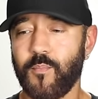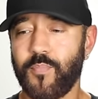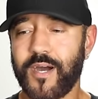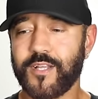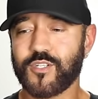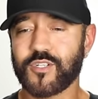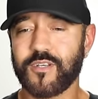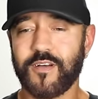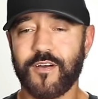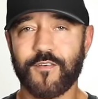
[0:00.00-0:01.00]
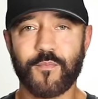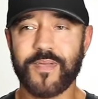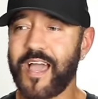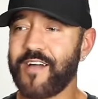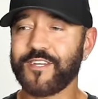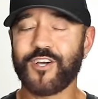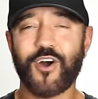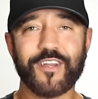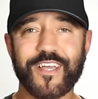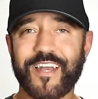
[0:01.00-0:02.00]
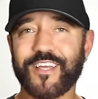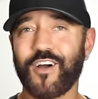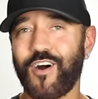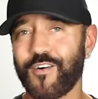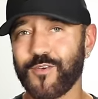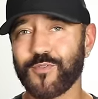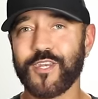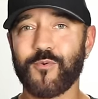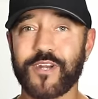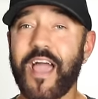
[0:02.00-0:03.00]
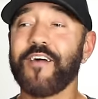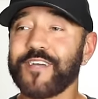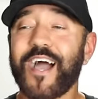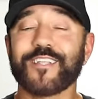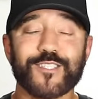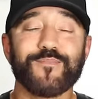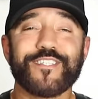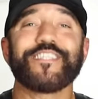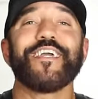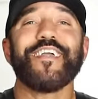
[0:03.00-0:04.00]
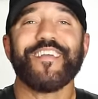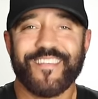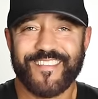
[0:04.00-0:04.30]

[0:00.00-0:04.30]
But for me, I haven't gone and gotten coffee with anyone. I have gotten some tea.